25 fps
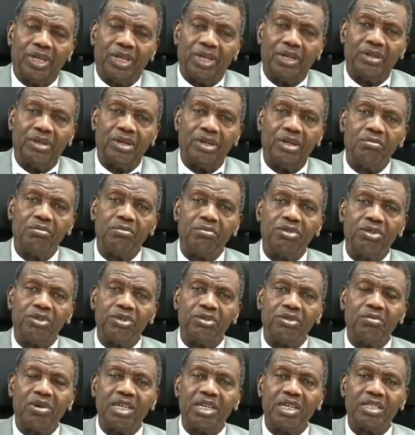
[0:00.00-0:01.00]
I
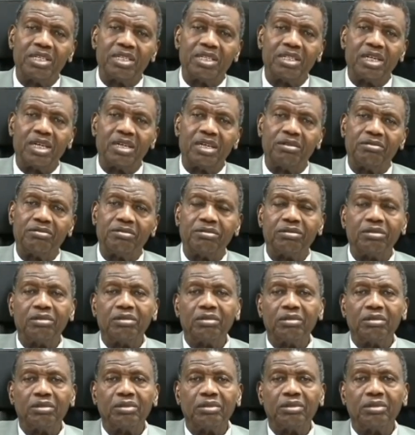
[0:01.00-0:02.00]
humbled myself
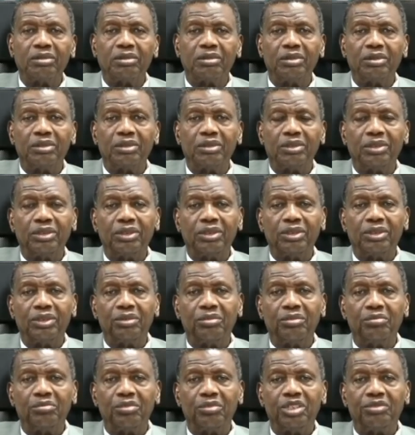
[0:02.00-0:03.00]

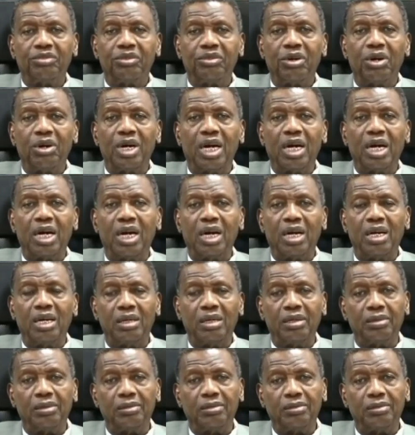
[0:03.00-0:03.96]
before her.